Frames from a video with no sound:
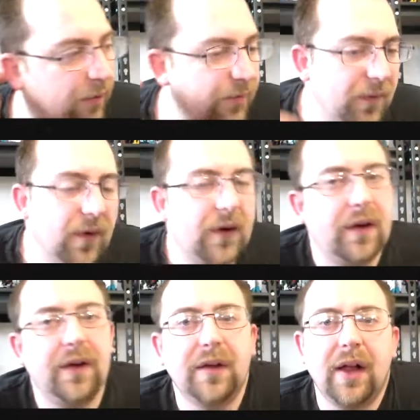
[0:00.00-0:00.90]

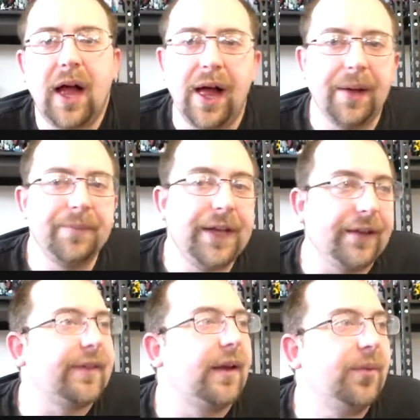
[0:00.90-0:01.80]
overall, um,
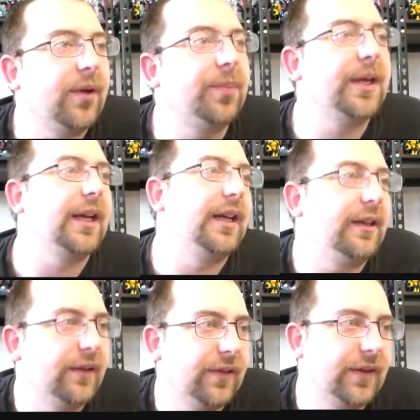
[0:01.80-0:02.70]
yes, I will be
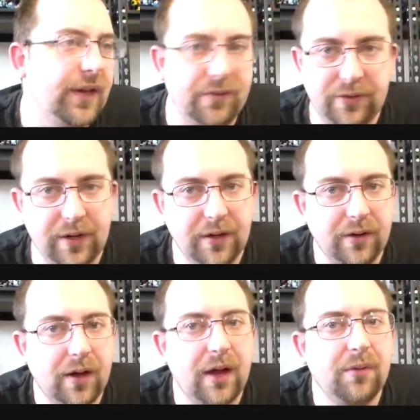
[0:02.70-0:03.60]
getting the
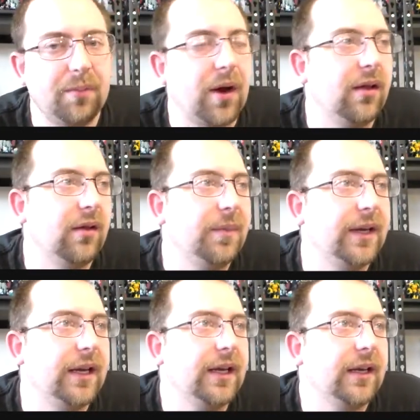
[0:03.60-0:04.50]
Devastator. I will probably
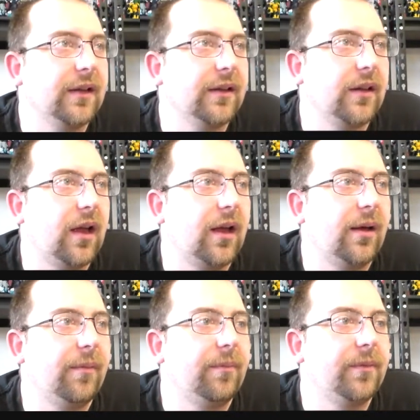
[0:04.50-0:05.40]
be getting
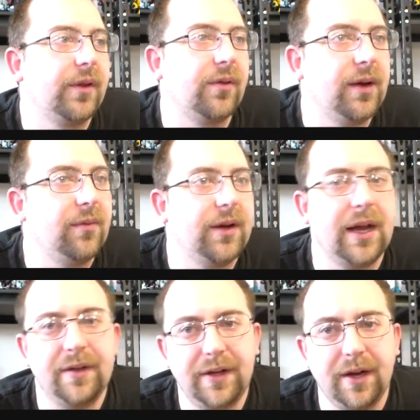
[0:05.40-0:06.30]
um, the green
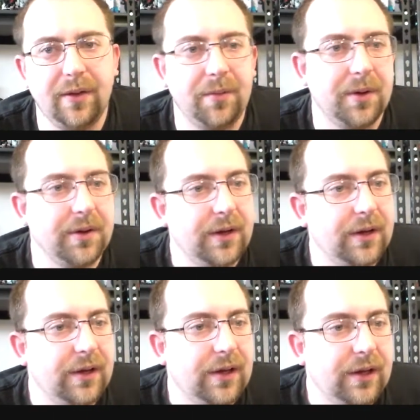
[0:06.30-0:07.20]
one and the yellow one
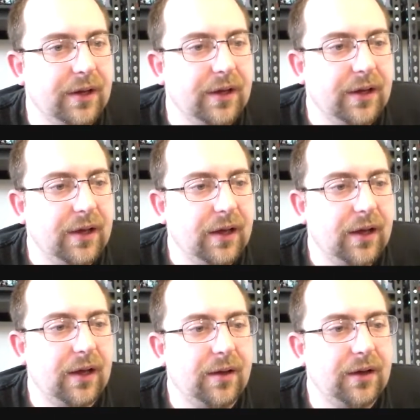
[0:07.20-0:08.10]

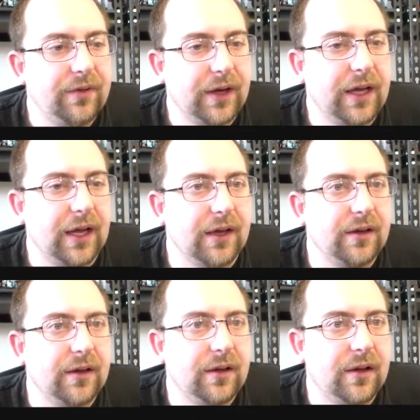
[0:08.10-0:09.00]
uh, if I
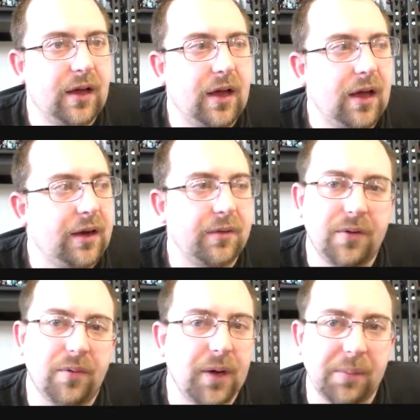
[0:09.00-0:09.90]
can. Uh, I
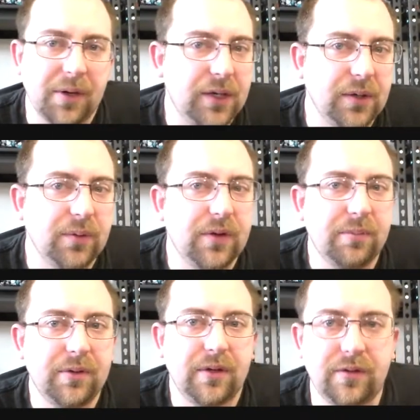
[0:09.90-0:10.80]
don't know what I'm going to do with
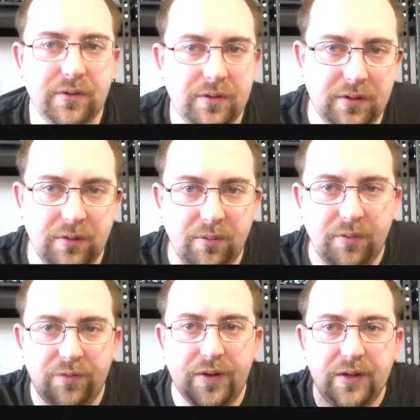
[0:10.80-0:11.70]
them because it
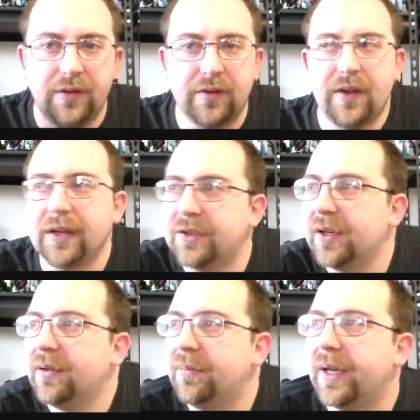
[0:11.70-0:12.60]
won't fit this
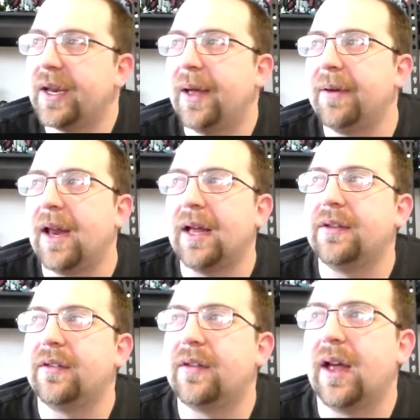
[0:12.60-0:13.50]
collection. But I mean, I
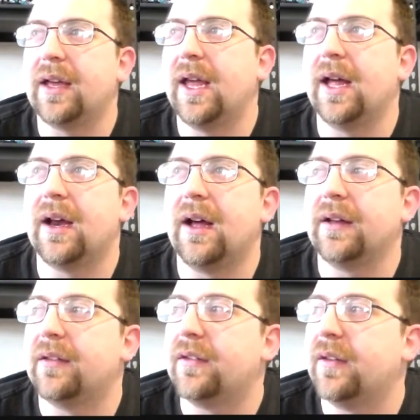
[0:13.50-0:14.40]
just I
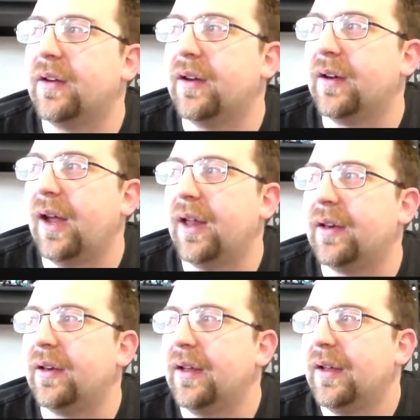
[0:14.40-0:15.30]
cannot sit here
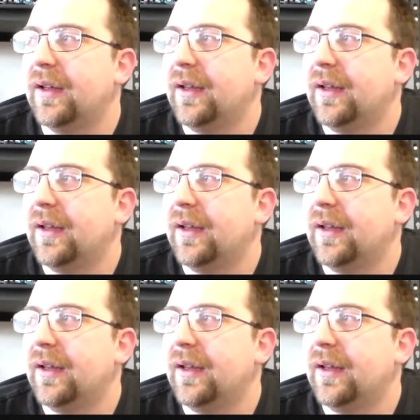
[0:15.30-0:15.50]
and